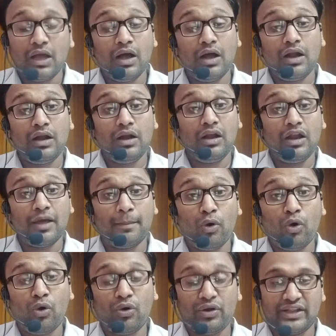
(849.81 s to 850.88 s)

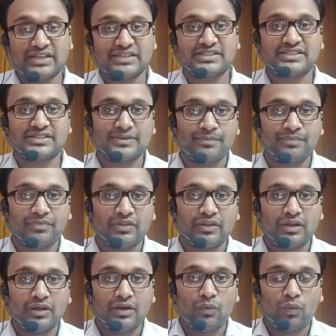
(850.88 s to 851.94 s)
Laborious.
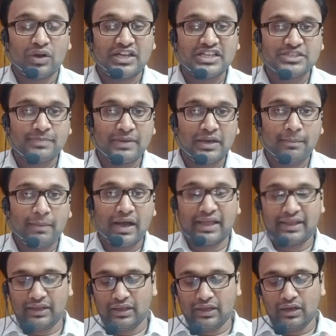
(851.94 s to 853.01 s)
What is meant
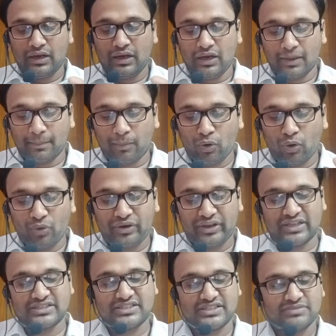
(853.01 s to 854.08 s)
by
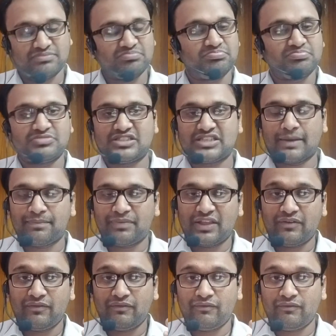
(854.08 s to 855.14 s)
laborious?
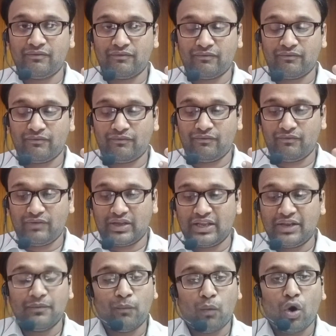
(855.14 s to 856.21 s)
Something
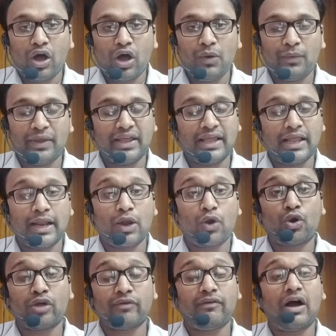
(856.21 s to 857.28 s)
involving a
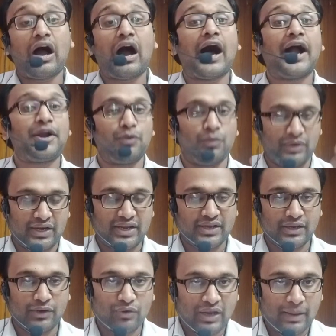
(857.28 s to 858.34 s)
lot of hard work.
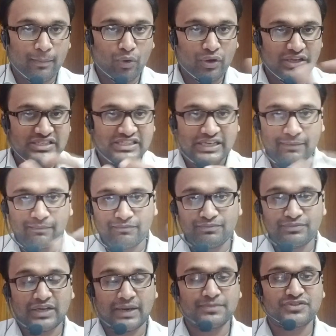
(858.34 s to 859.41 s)
Laborious
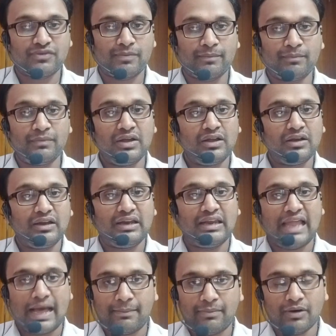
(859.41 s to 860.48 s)
comes from
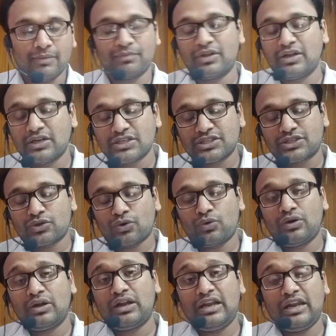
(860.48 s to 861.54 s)
labor.
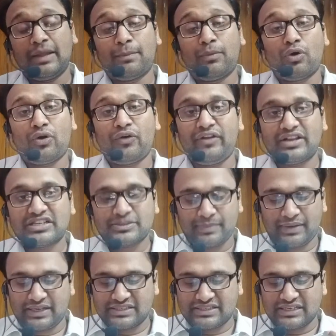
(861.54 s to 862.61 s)
So laborious
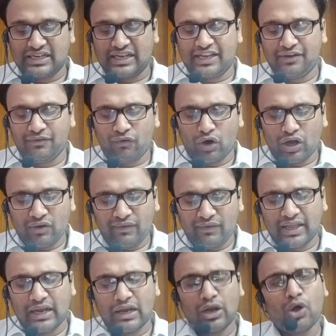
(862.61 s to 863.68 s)
means
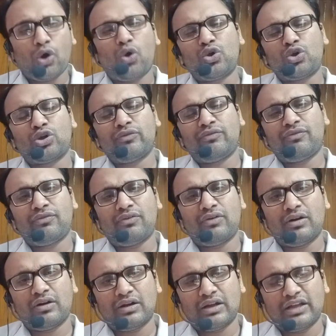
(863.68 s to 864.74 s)
involving a lot of
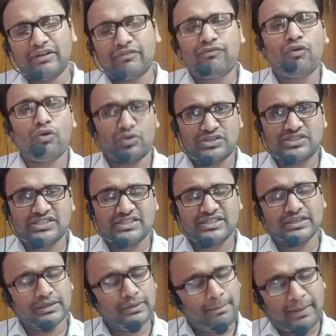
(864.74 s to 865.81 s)

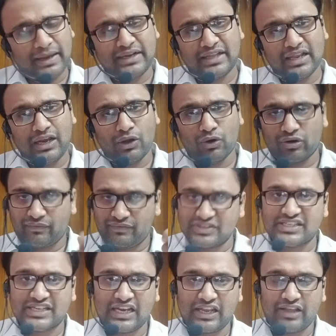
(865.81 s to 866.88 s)
efforts, mental or
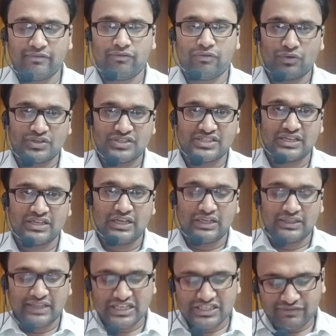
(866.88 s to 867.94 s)
physical efforts.
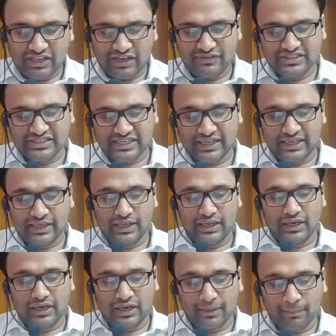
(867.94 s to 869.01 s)
That's where we say
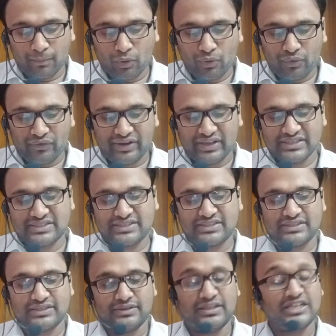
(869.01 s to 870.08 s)

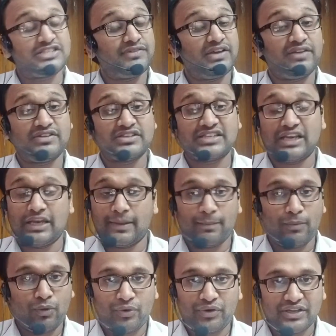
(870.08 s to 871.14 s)
laborious.
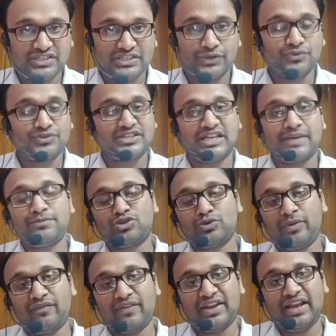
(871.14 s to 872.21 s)
You seem to
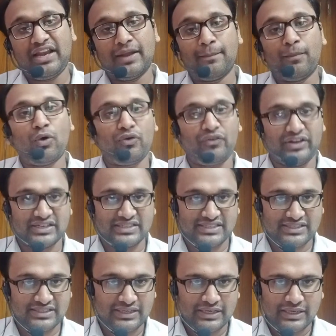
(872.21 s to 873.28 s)
be very
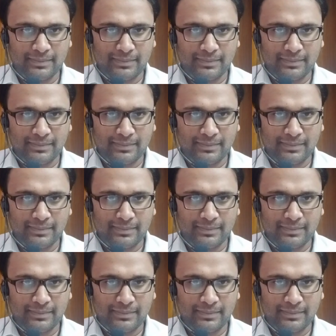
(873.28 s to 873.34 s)
laborious.